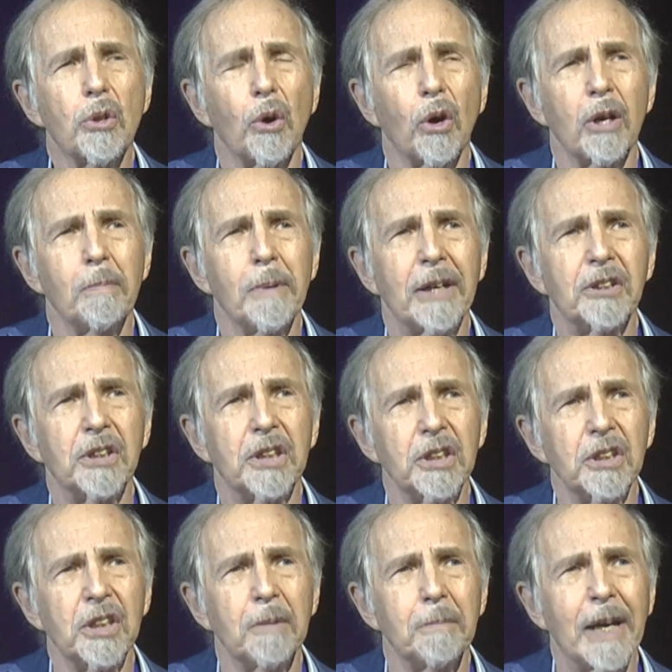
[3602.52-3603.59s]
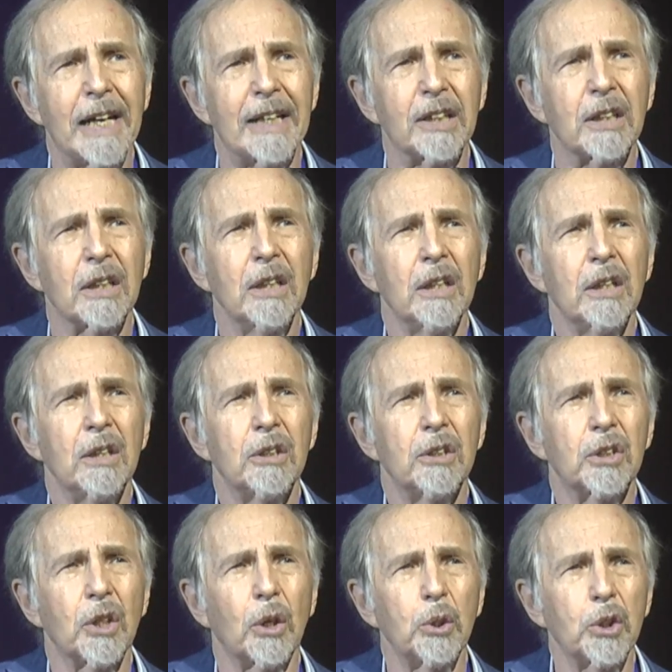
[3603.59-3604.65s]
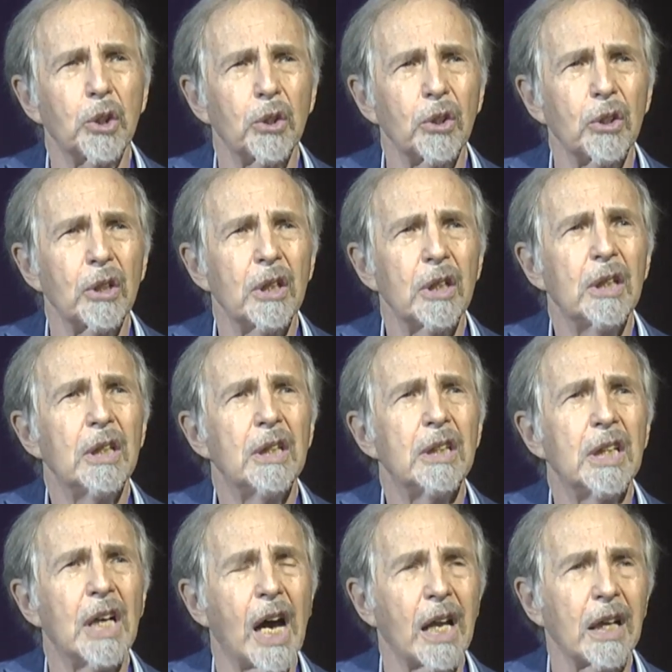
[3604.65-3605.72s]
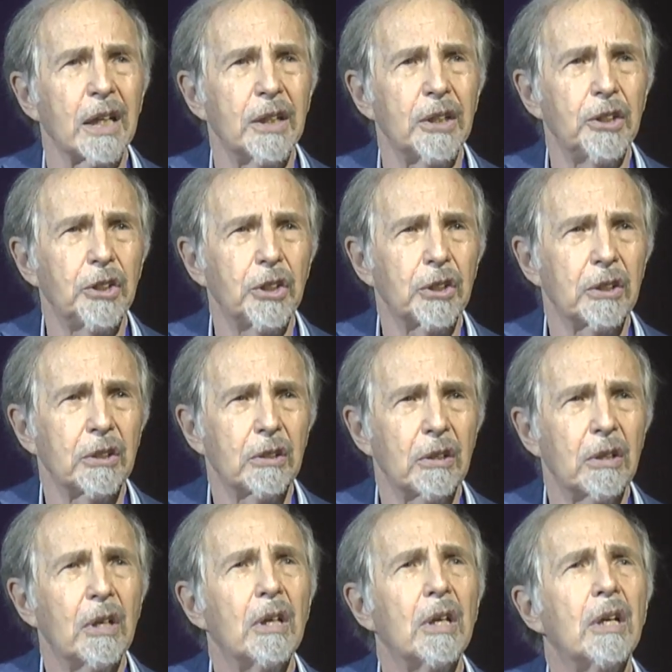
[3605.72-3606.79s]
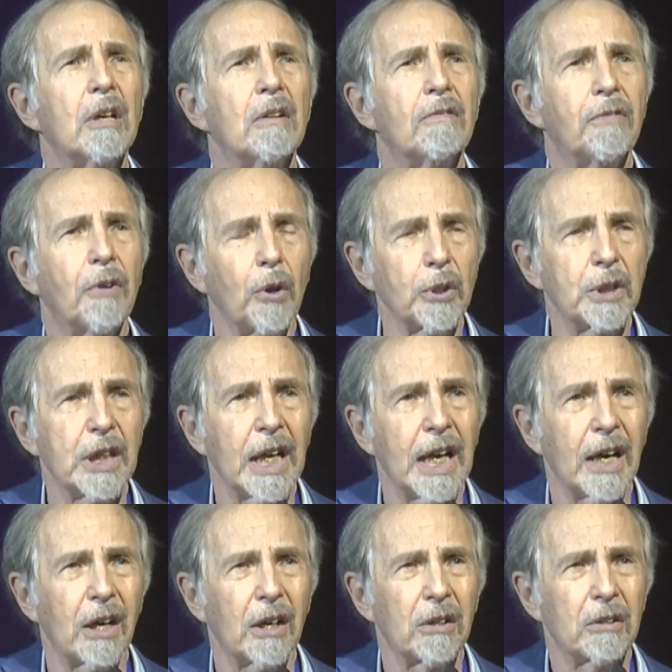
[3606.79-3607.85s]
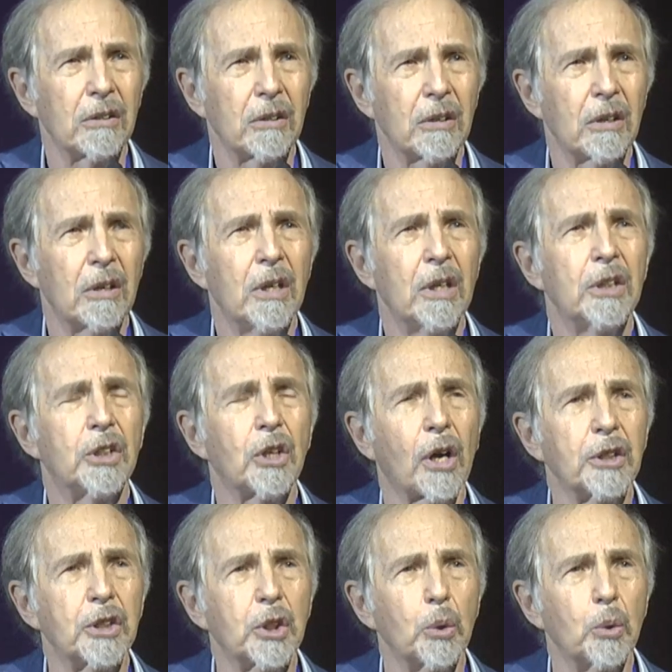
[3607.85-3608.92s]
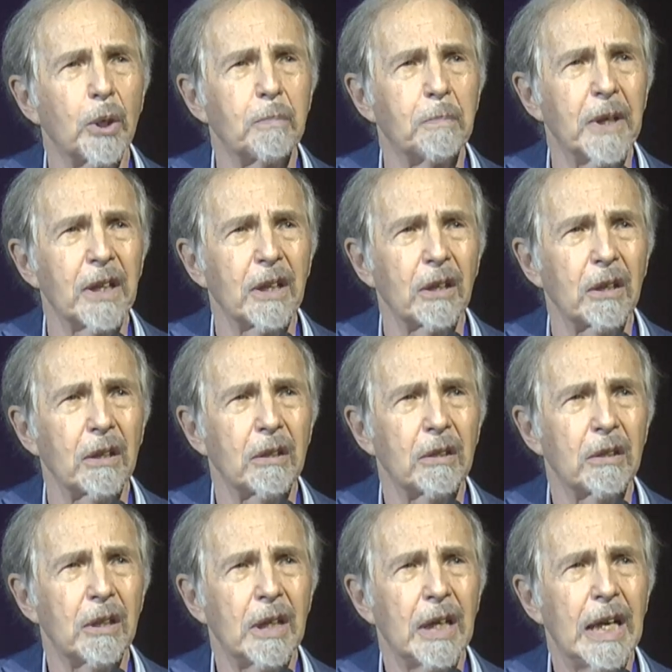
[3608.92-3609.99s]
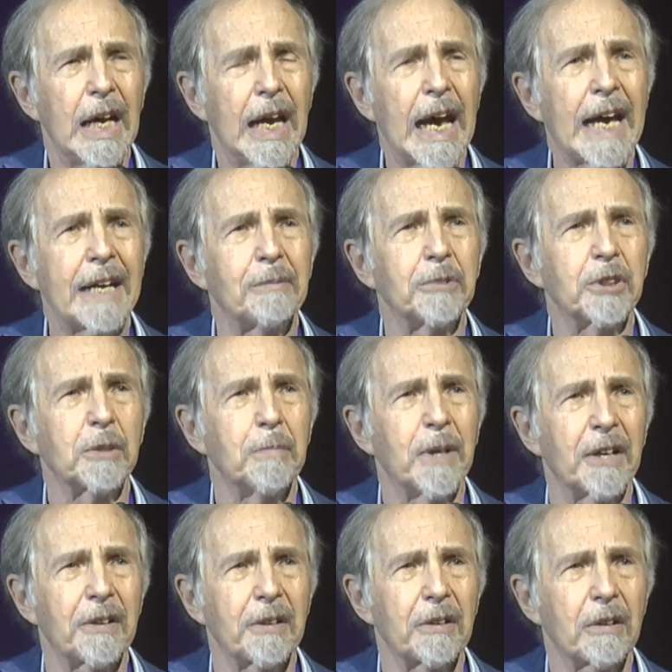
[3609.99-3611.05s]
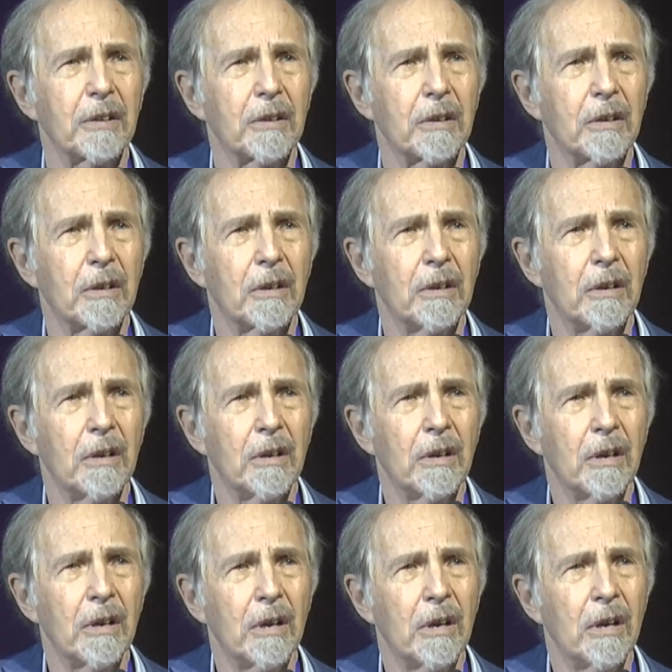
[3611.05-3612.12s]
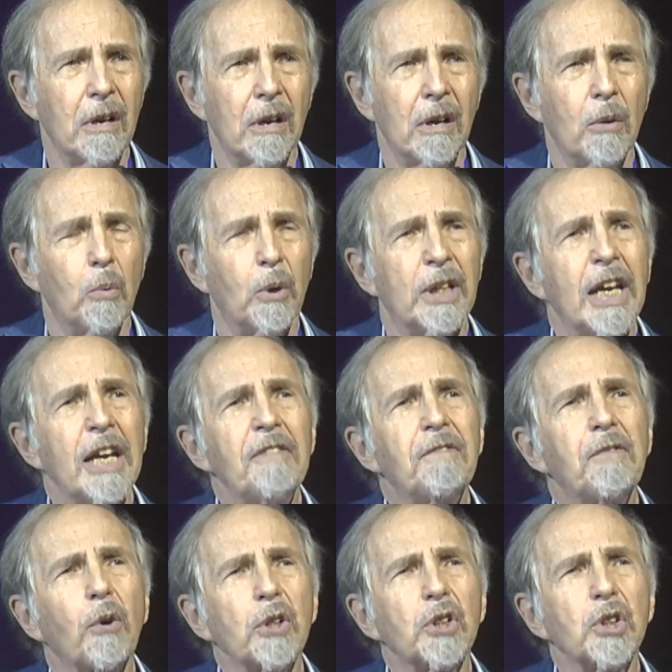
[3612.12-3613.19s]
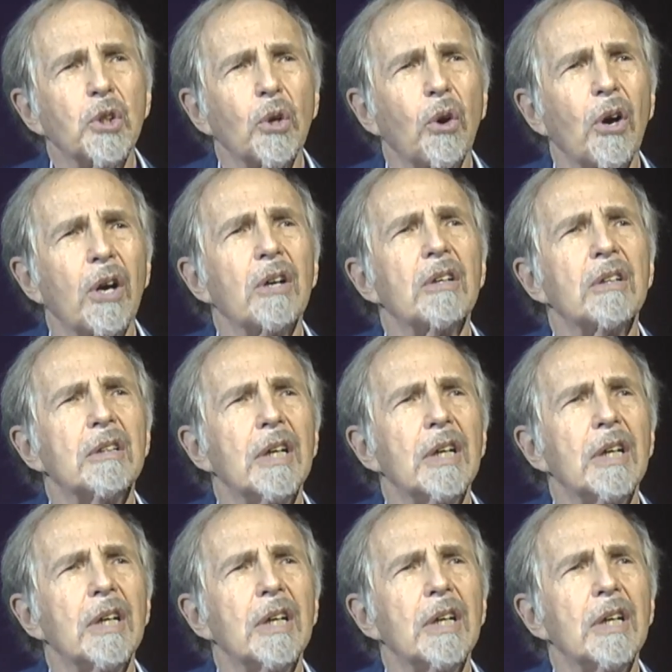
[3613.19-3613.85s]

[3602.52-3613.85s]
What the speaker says: thought about systematic social knowledge, Voltaire, John Stuart Mill, Adam Smith, when they foresaw